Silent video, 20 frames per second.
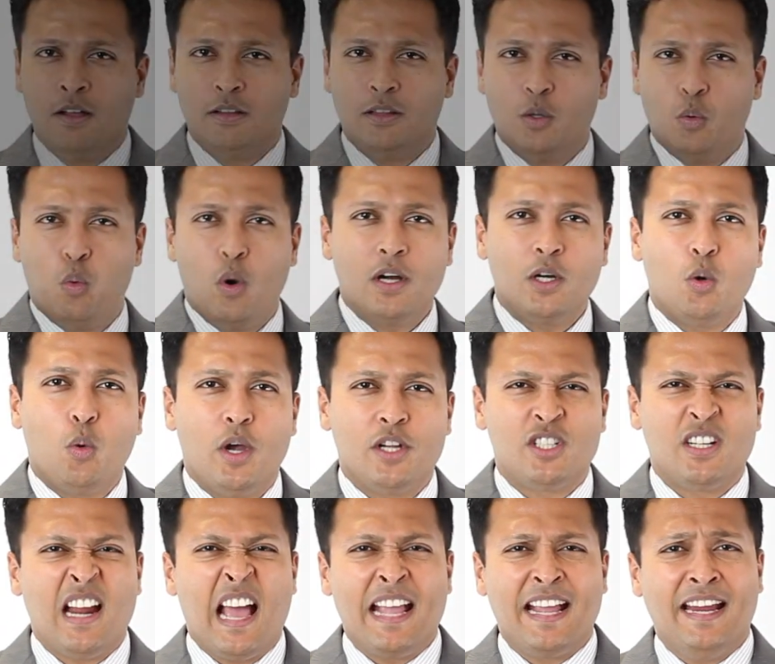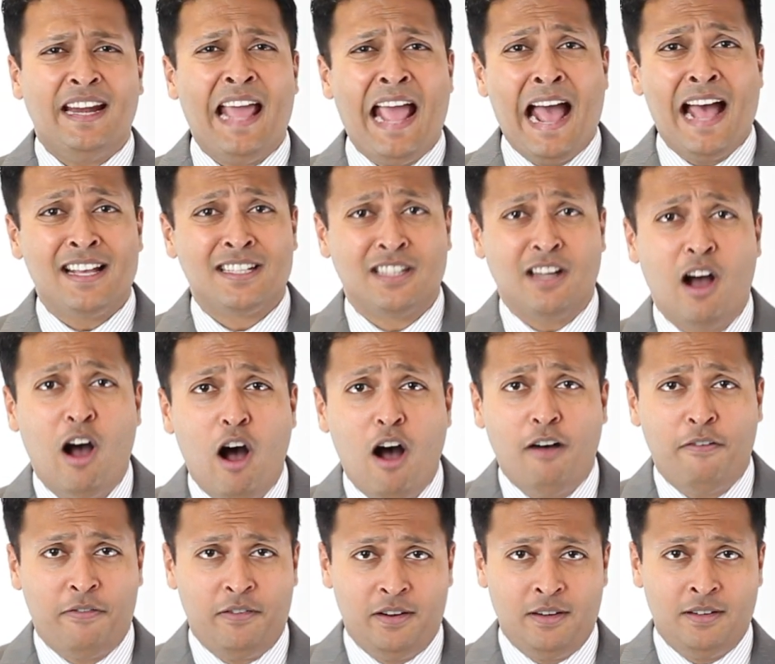The one question I get asked
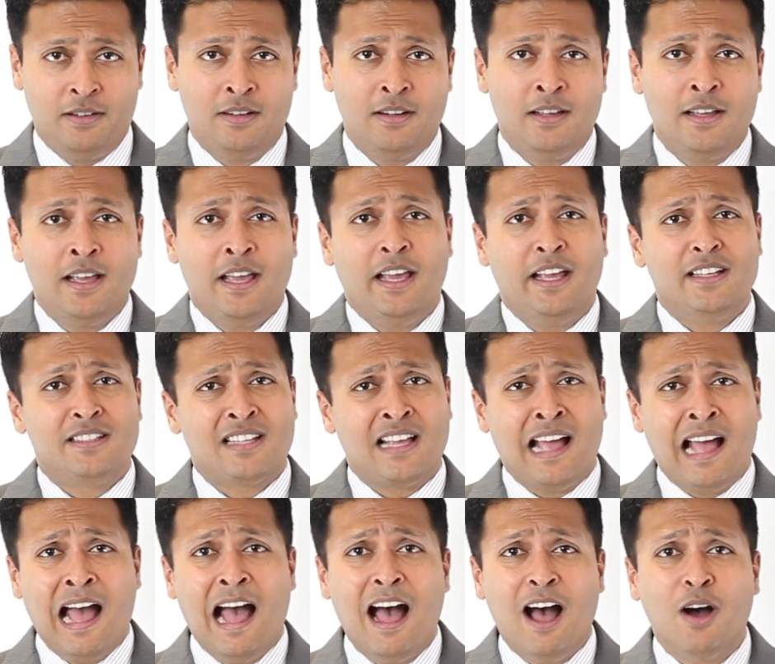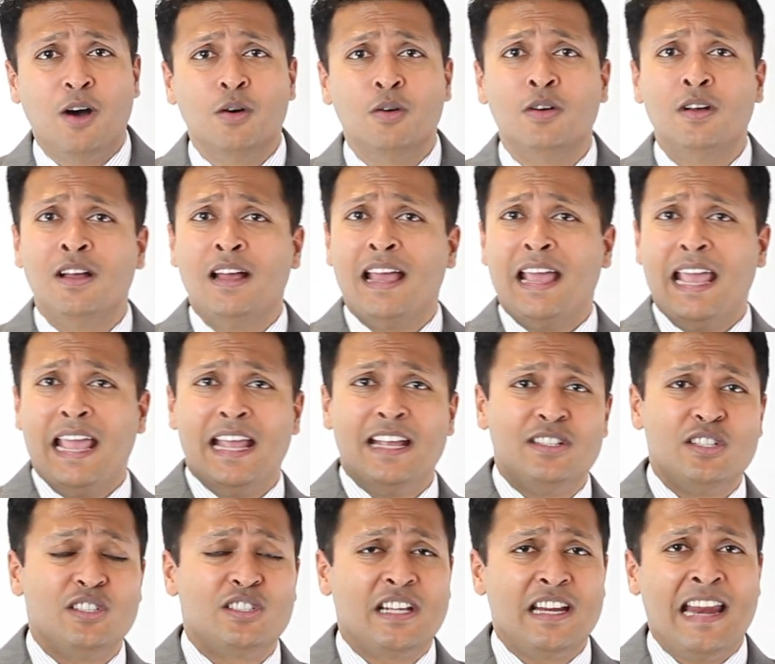often is how
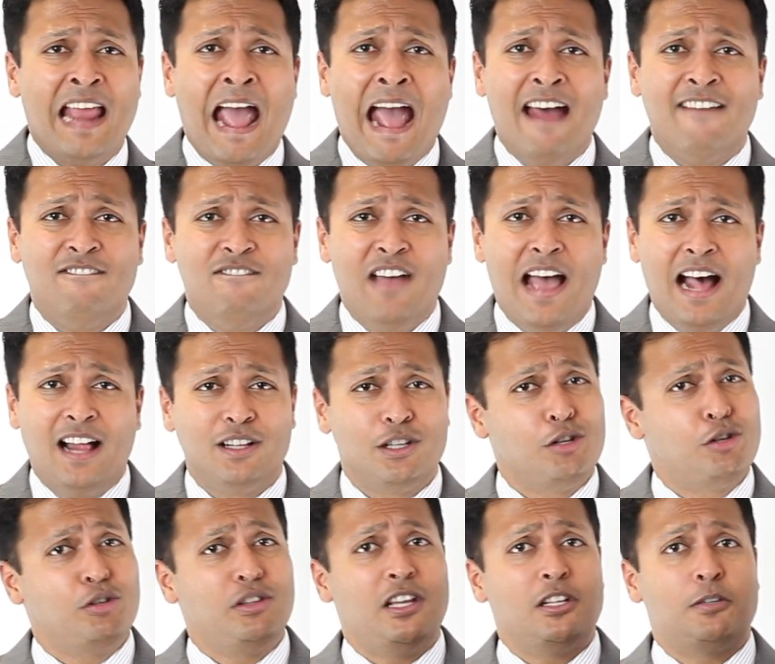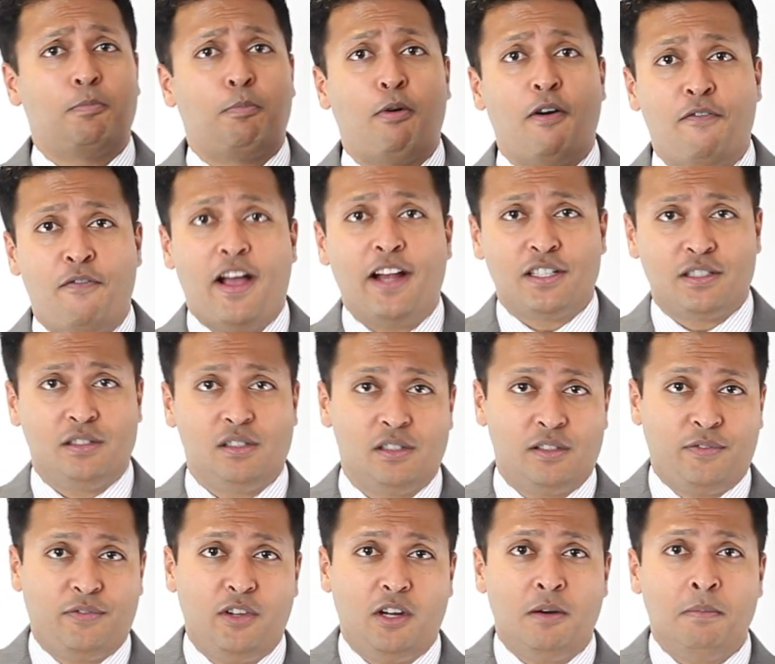agents can add value to this professional
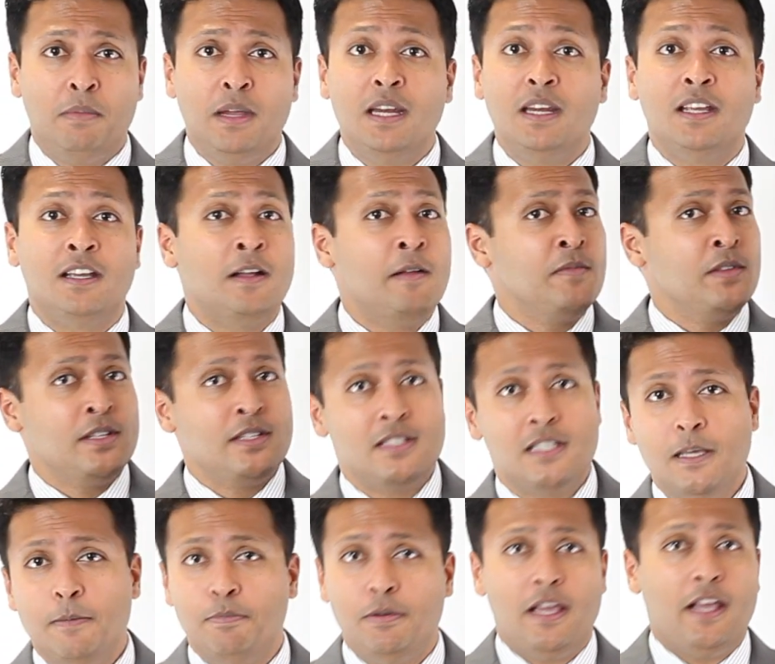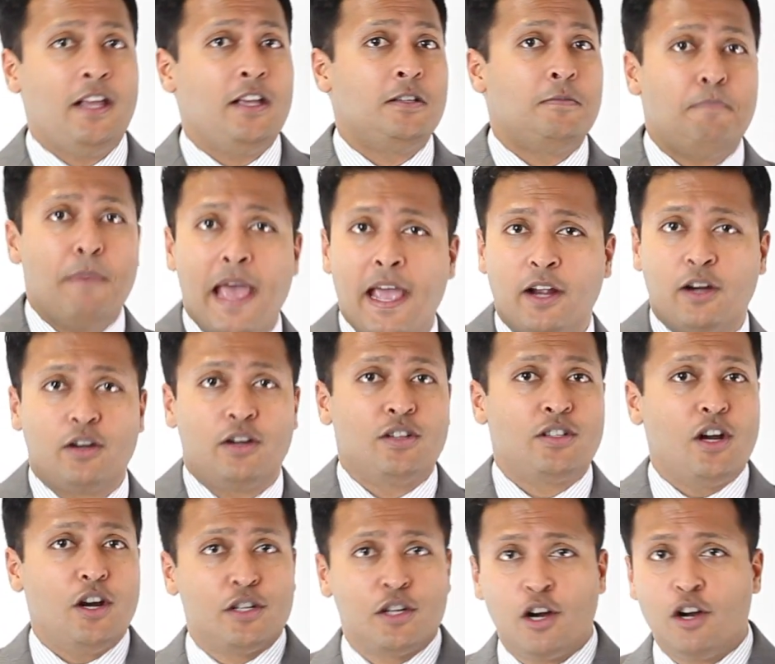sphere, meaning CPAs, bankers,
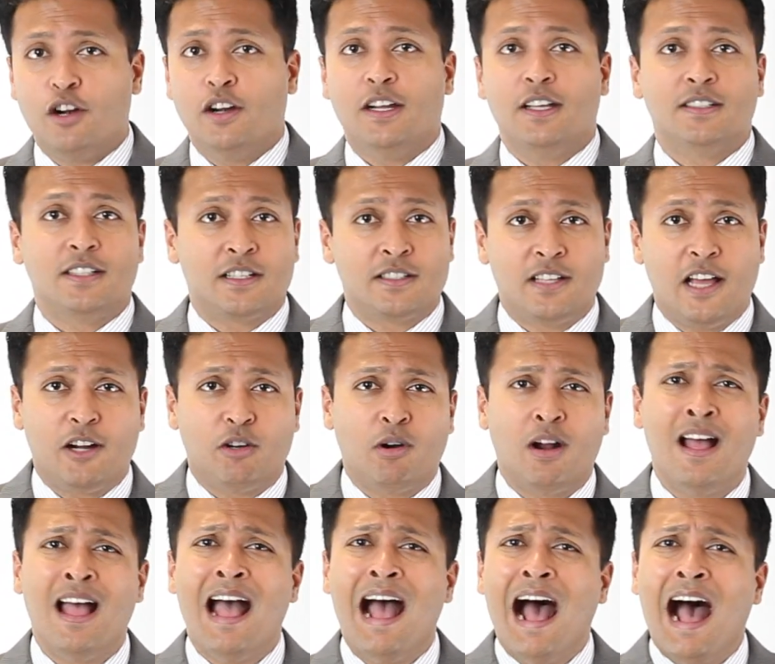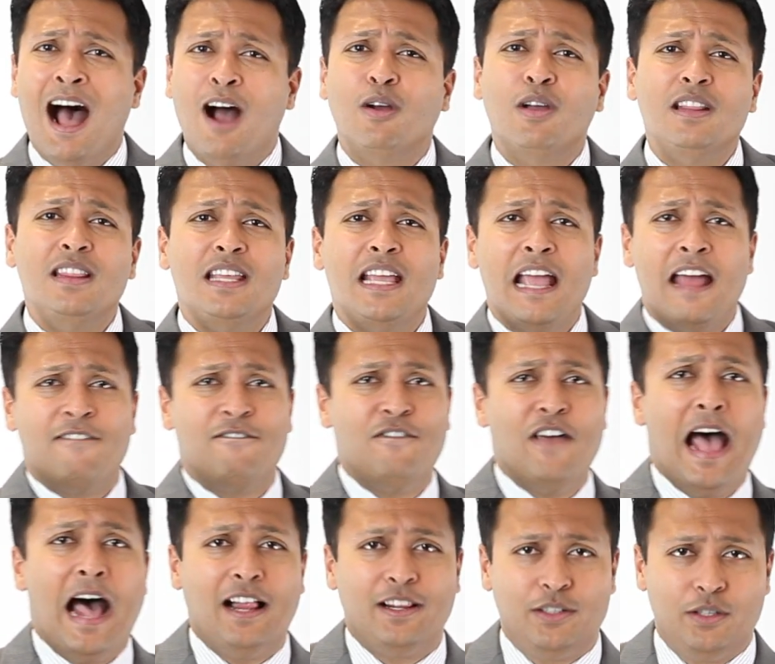attorneys, etc. How can they add
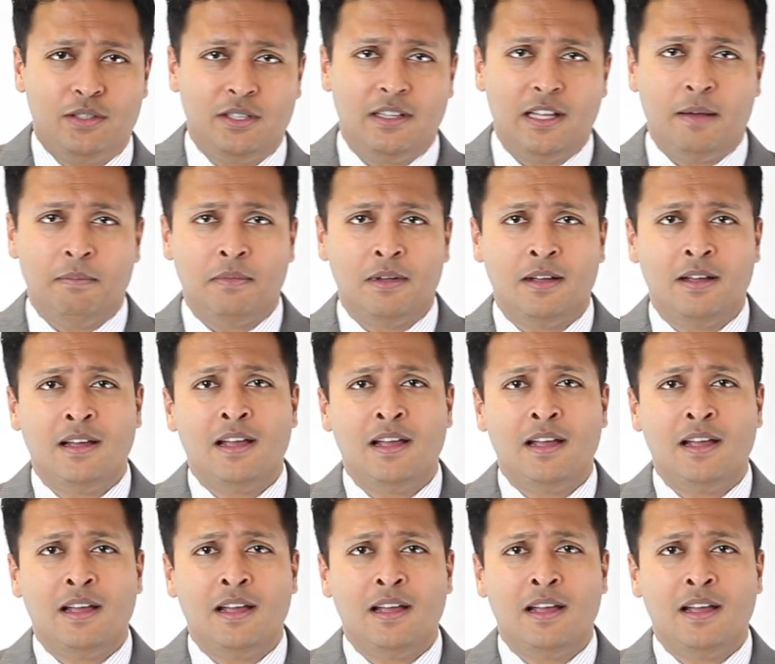value to them?